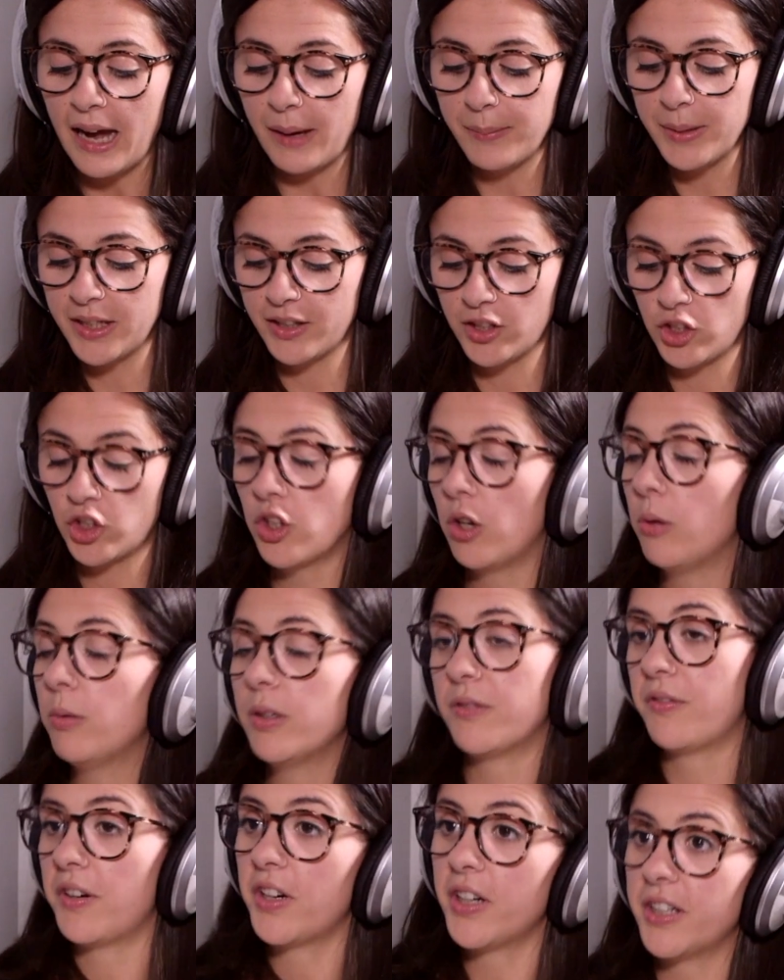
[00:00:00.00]
I mean, the show
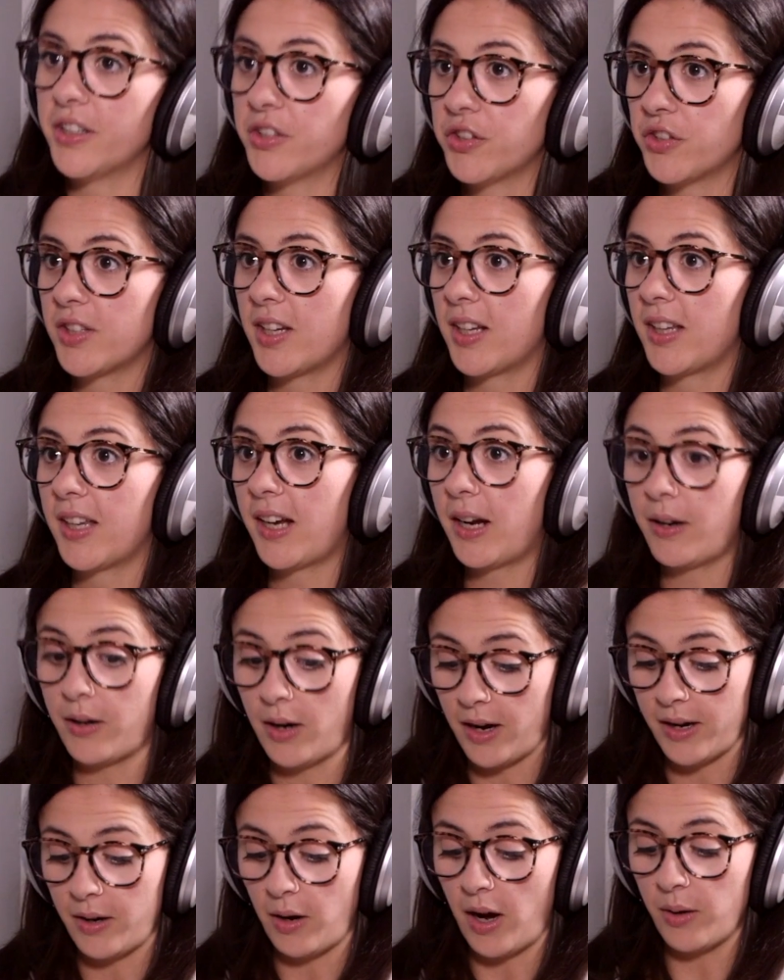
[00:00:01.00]
was very interesting.
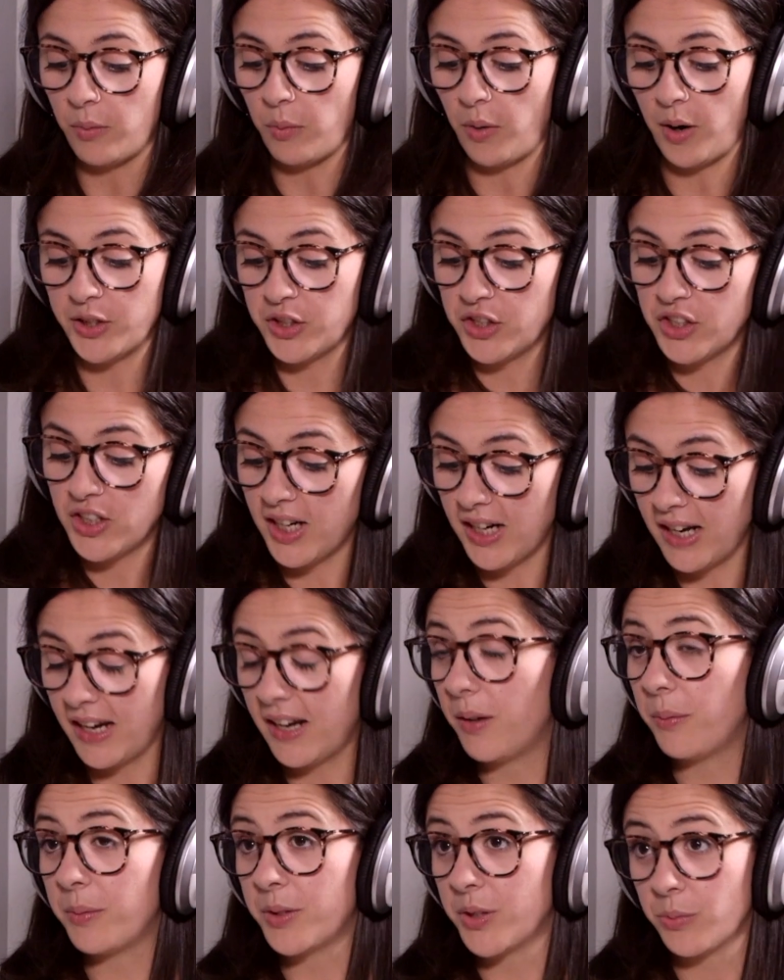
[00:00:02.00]
I watched it
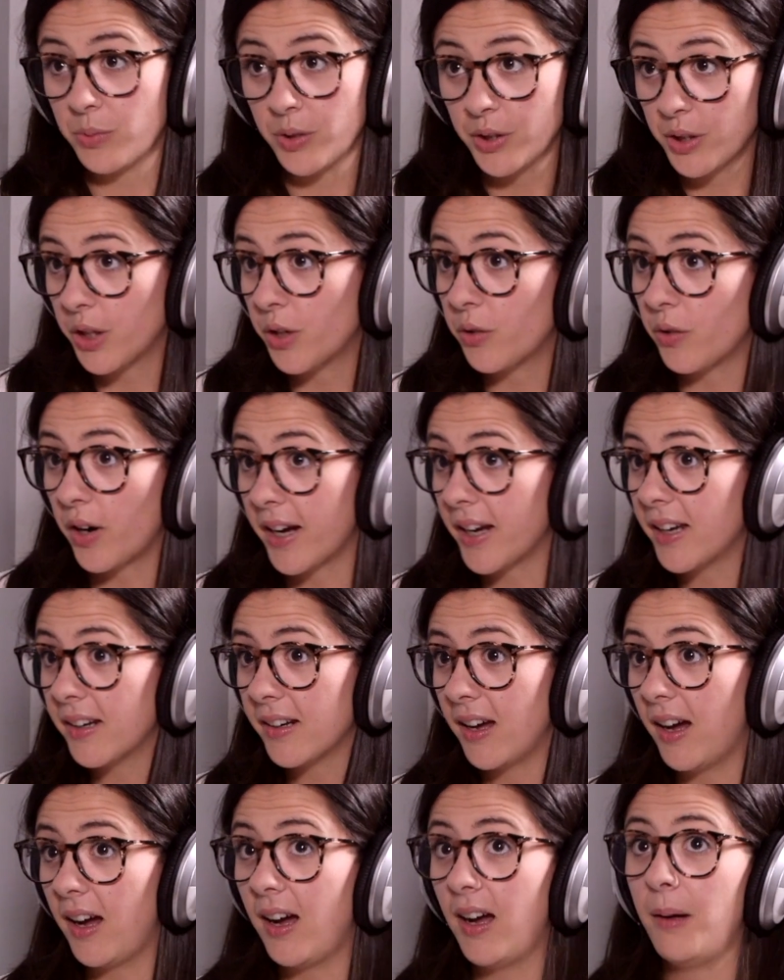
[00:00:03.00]
and it was really
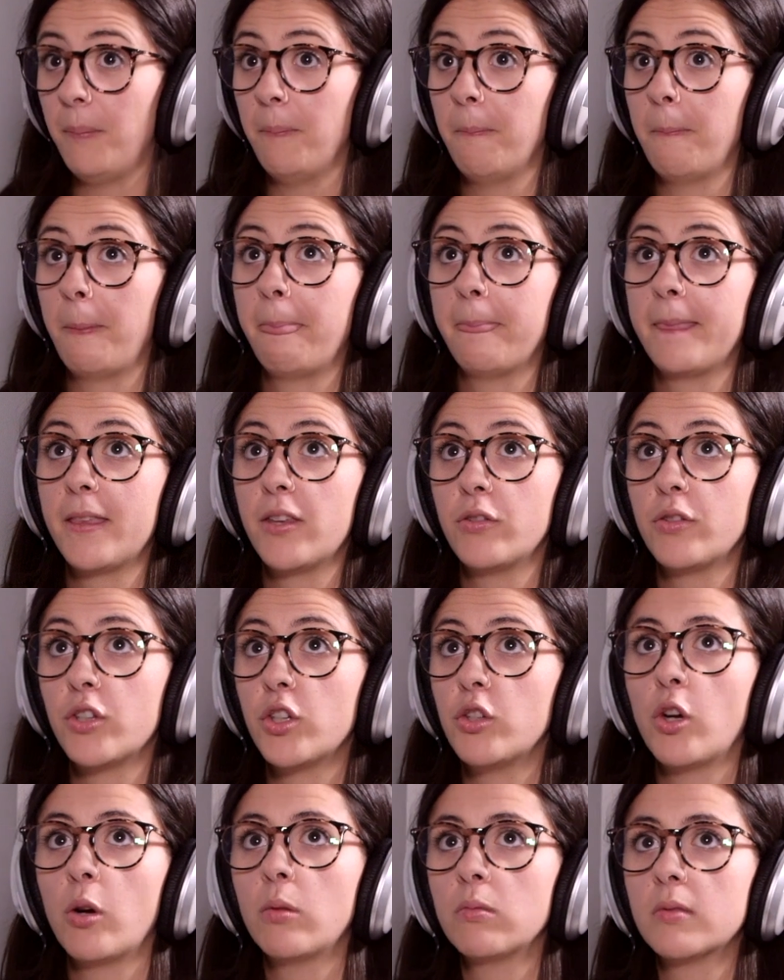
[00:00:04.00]
great.
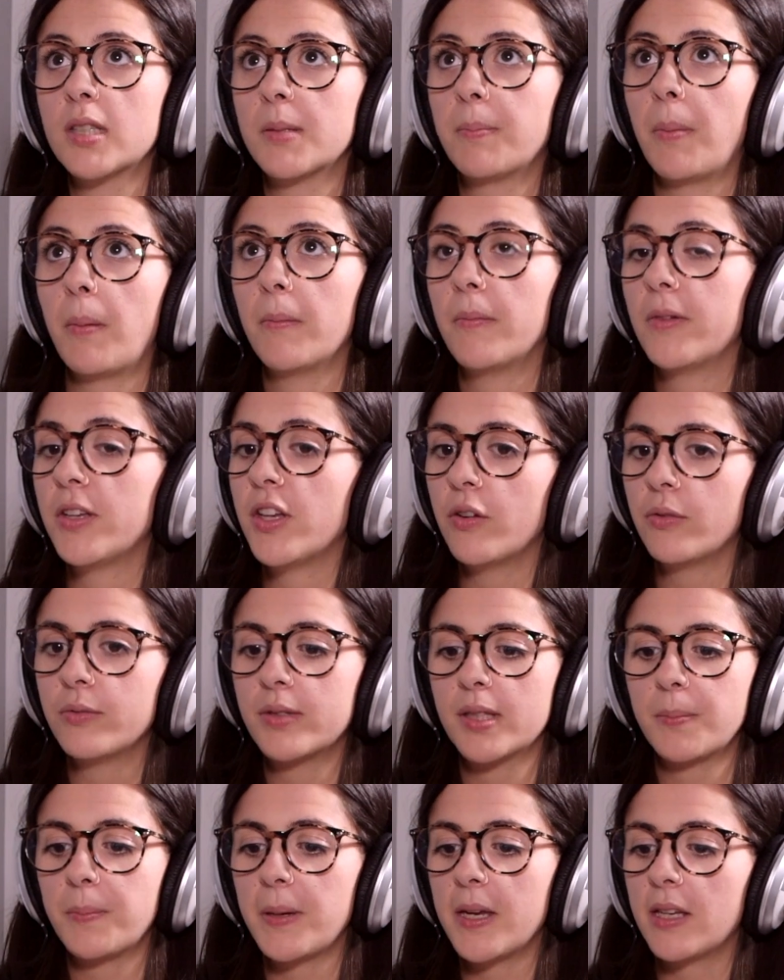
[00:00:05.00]
You don't
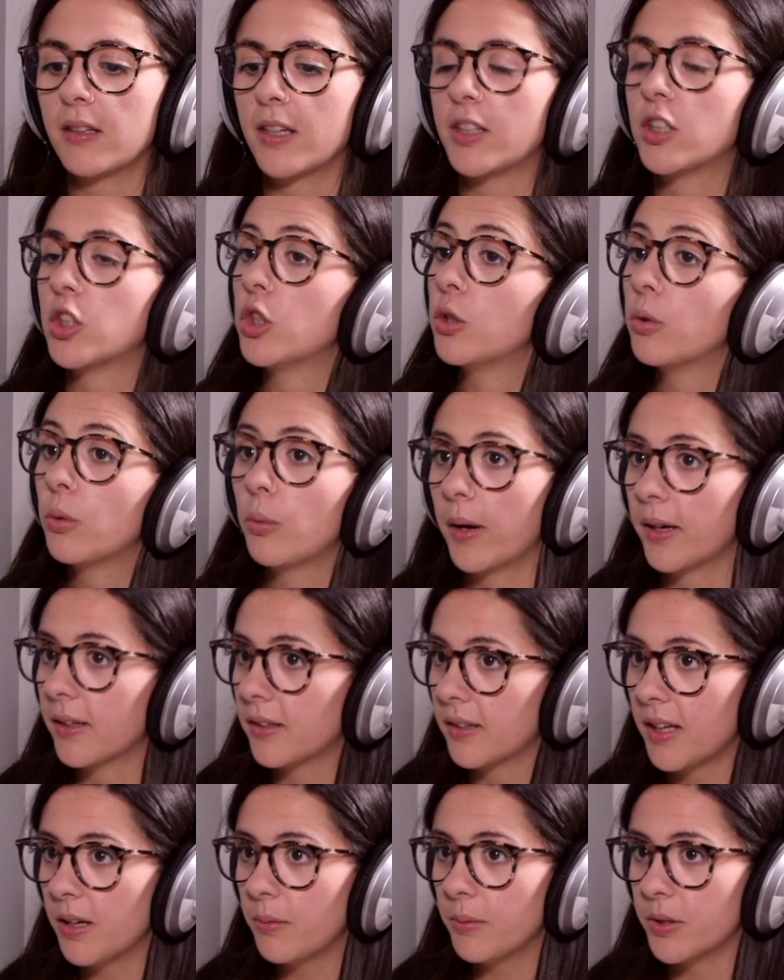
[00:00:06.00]
speak too
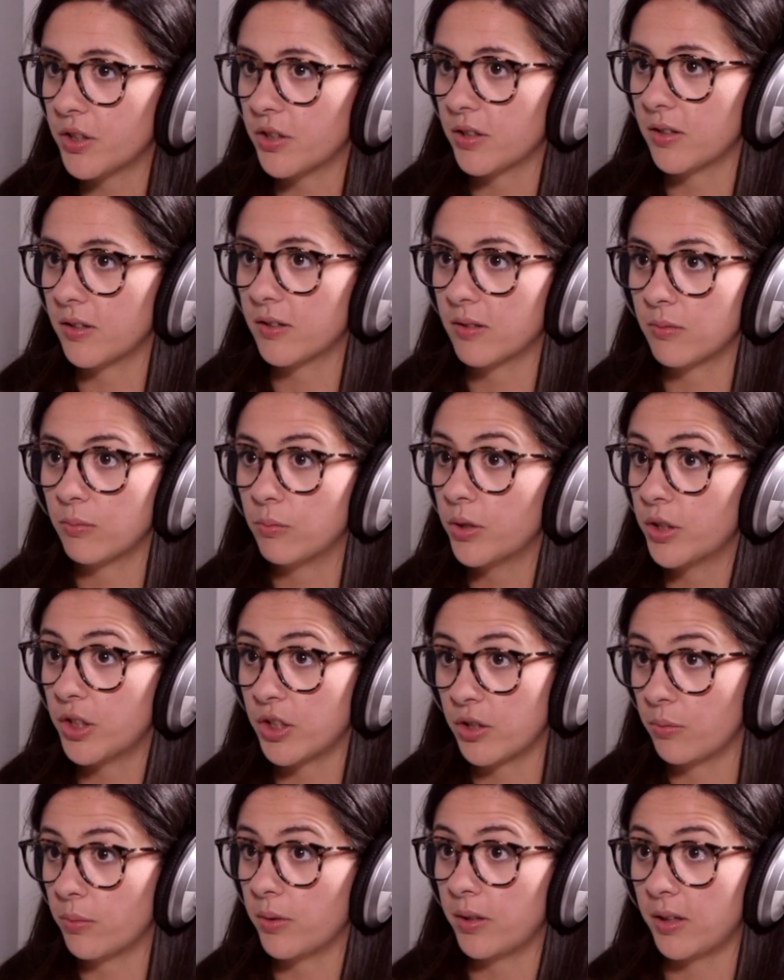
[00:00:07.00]
quickly, which
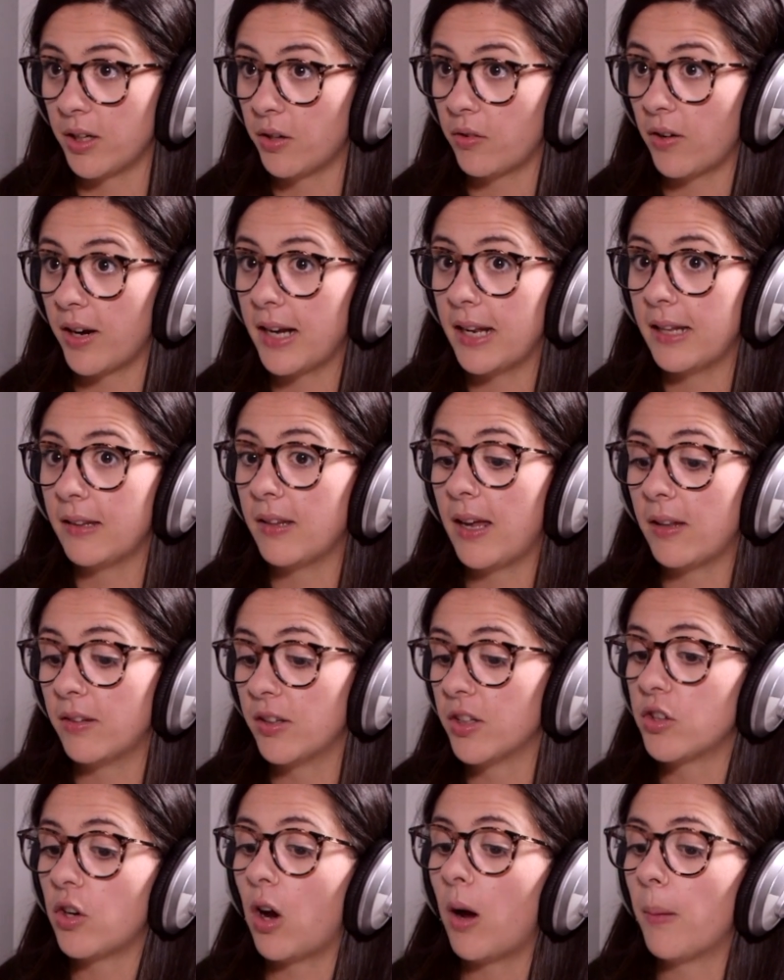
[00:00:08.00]
is really great. And
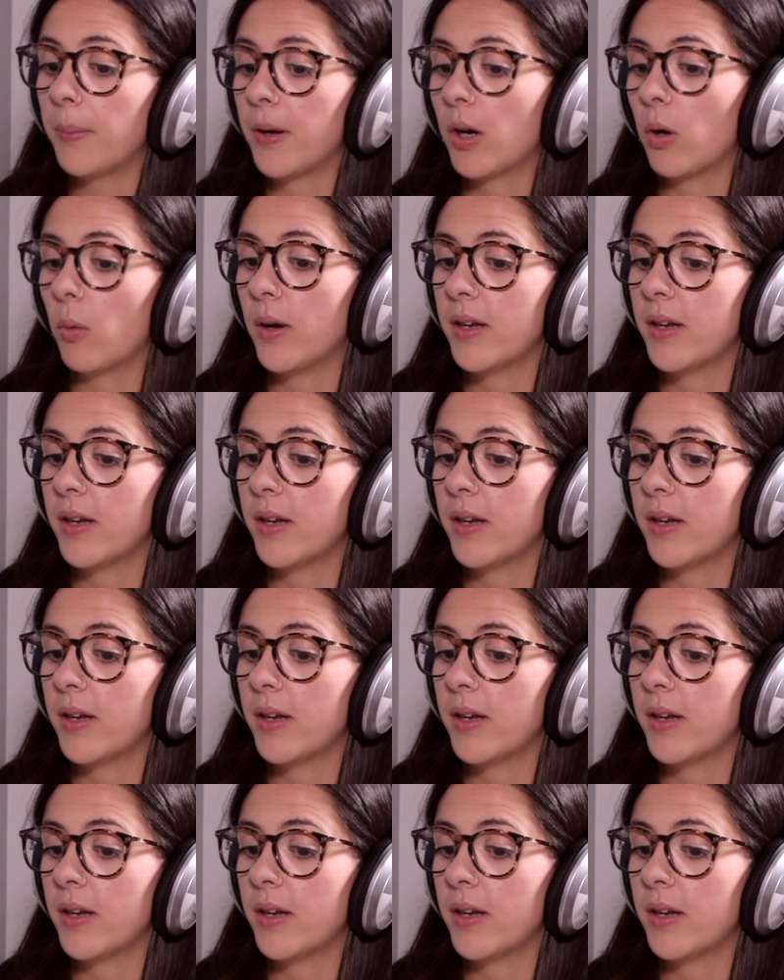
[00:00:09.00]
the topic